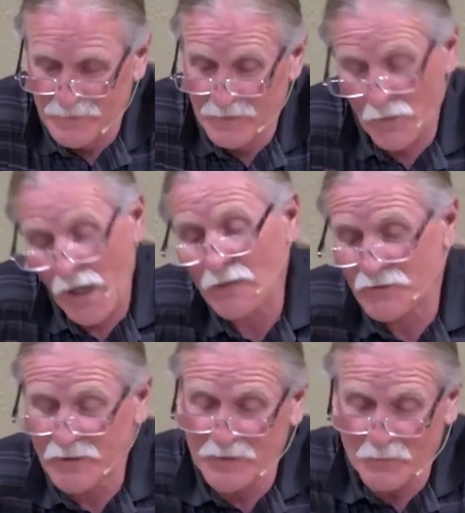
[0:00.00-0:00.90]
Well, I'll
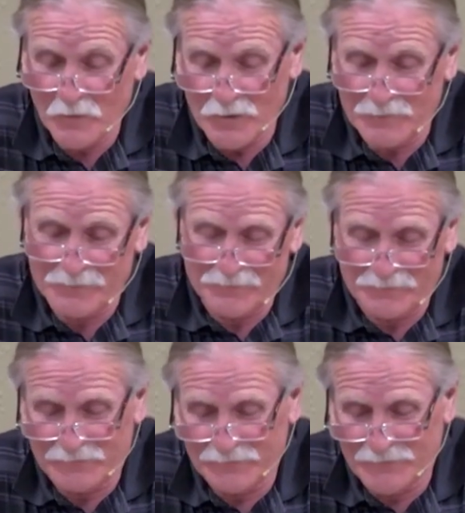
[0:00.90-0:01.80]
tell you what,
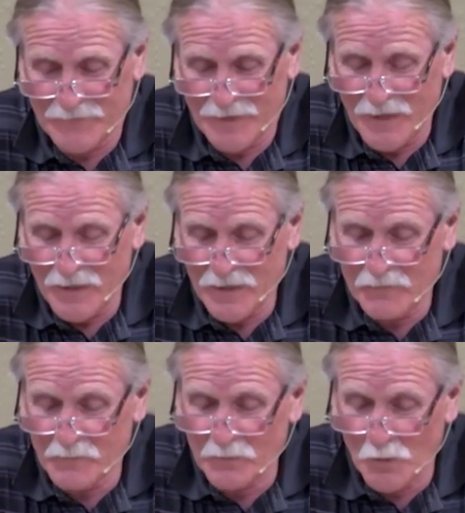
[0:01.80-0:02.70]
I
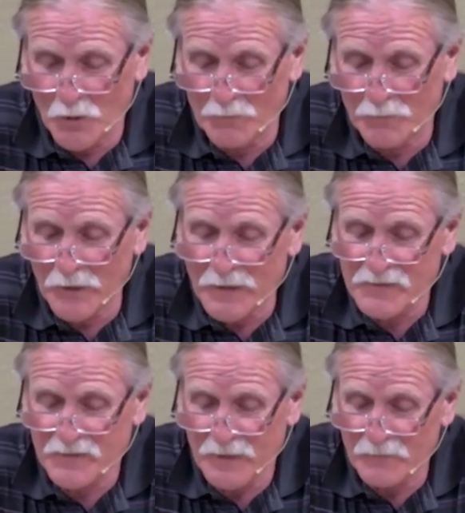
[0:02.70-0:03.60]
have been more
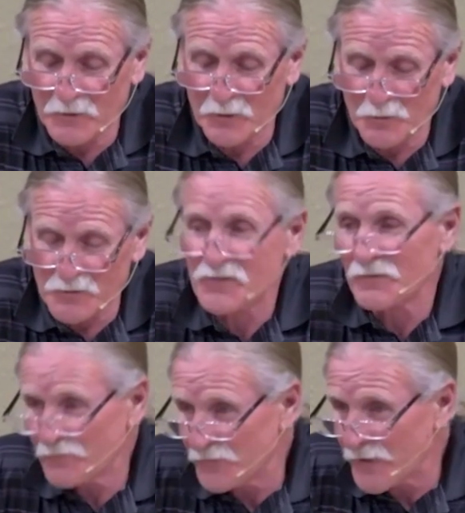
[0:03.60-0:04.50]
blessed having a
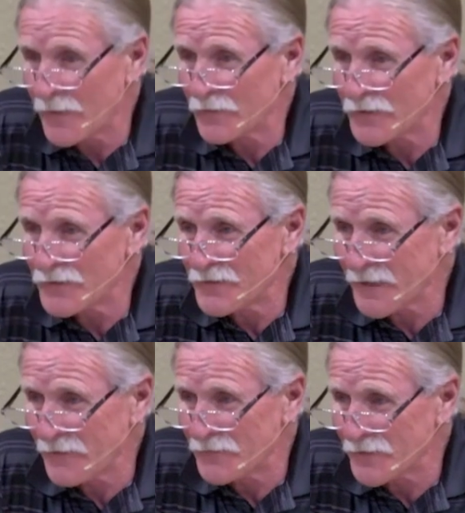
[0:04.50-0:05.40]
Christian family than
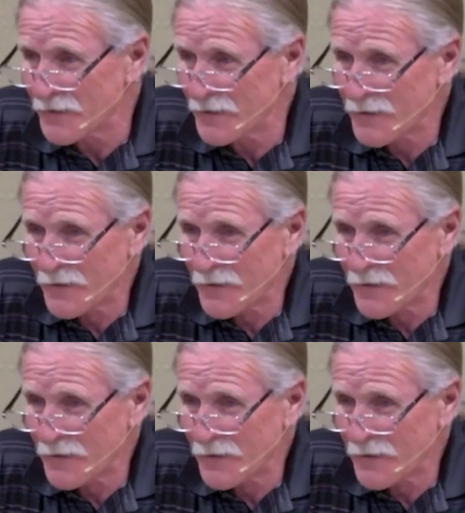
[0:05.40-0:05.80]
having a